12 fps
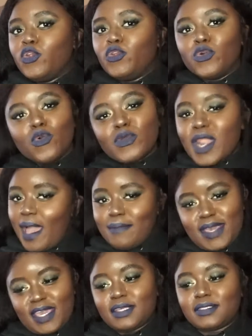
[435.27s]
do not
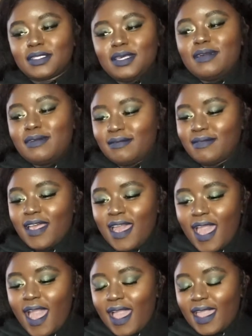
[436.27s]
mix.
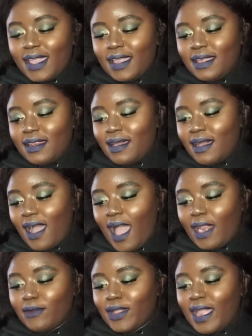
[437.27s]
And
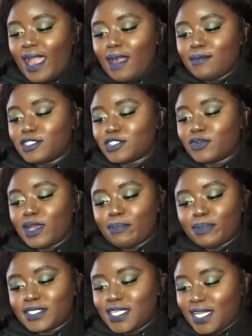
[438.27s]
I don't care how much crepe
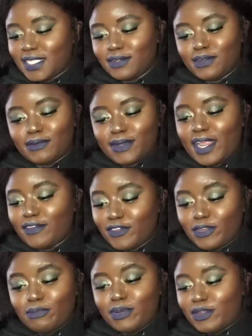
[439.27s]
protect or whatever
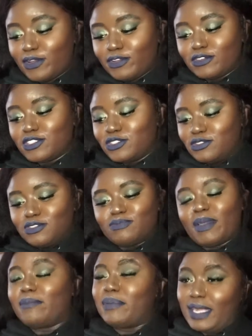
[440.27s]
you put on your shoes,
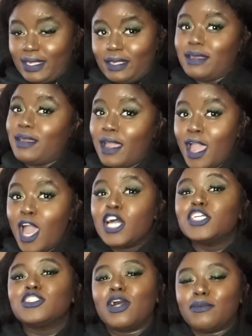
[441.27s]
baby,
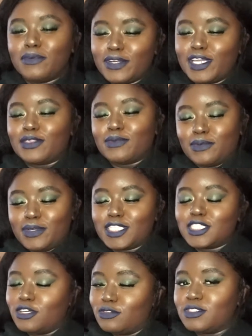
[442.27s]
salt will eat through it.
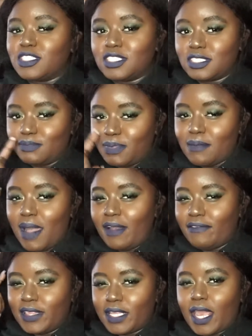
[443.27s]
So just be
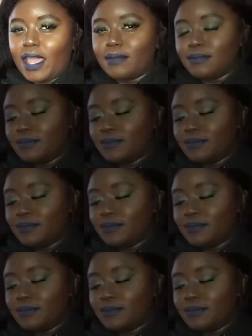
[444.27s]
mindful of that.